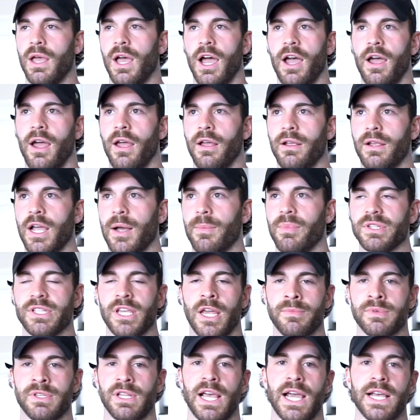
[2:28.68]
A couple
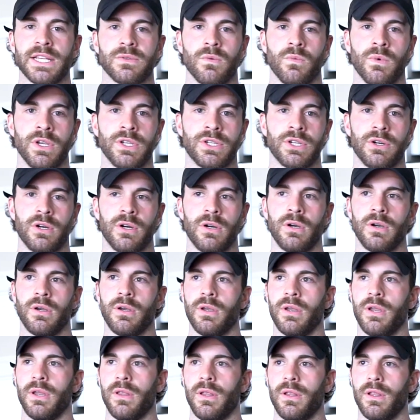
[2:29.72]
times last winter,
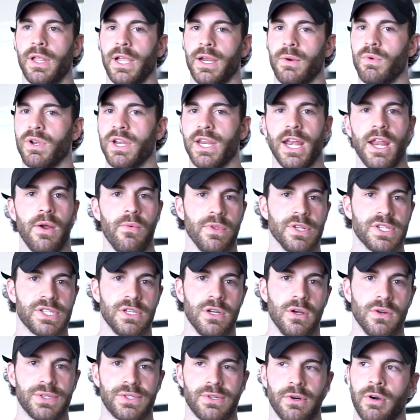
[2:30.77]
like we'd get hit with a
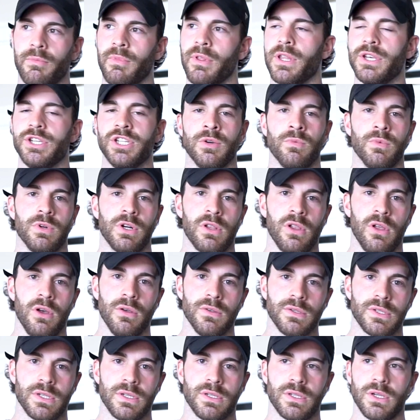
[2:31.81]
snowstorm and the gym would
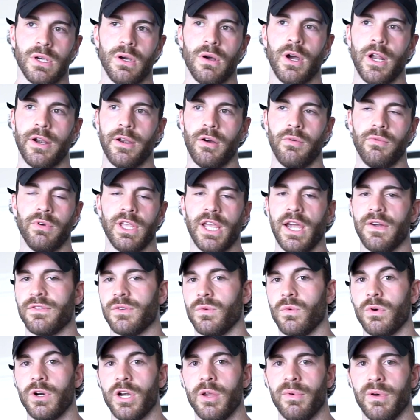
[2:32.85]
close. So I don't really have
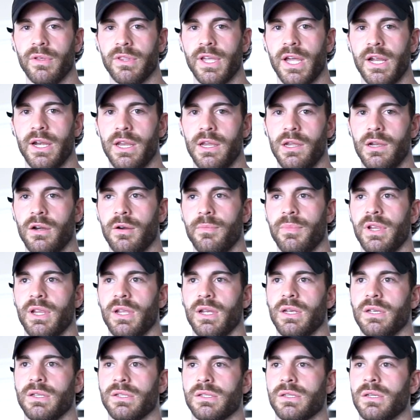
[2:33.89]
to worry about that here
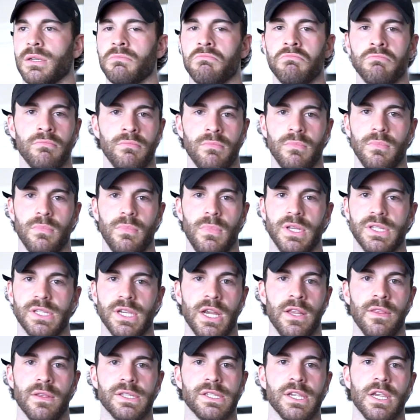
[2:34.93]
because it's
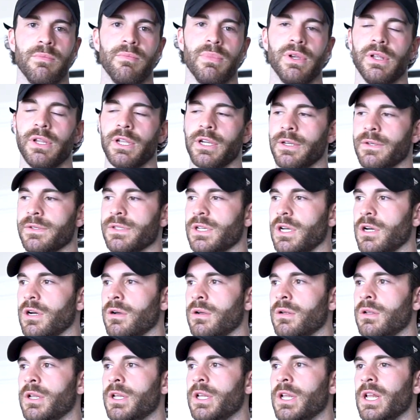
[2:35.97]
in the same building.
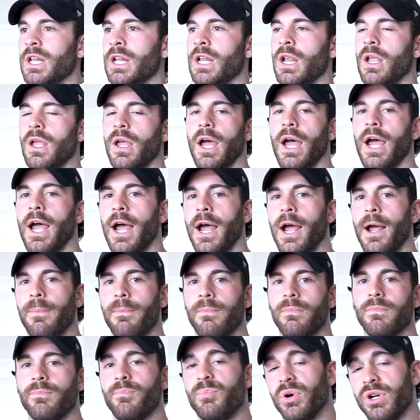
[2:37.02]
So
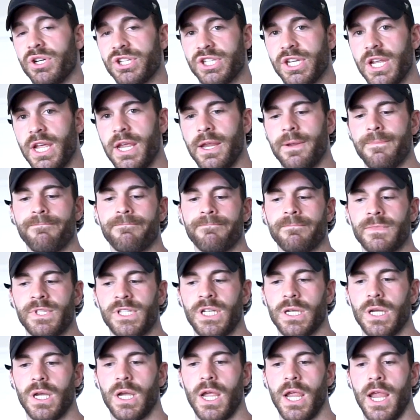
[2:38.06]
push day,
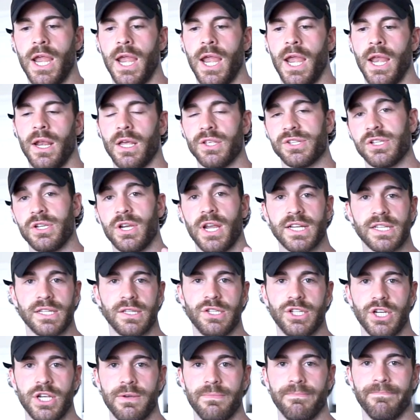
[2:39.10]
and I'll see you guys at
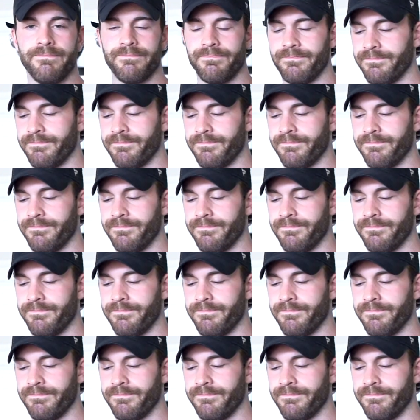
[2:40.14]
the gym.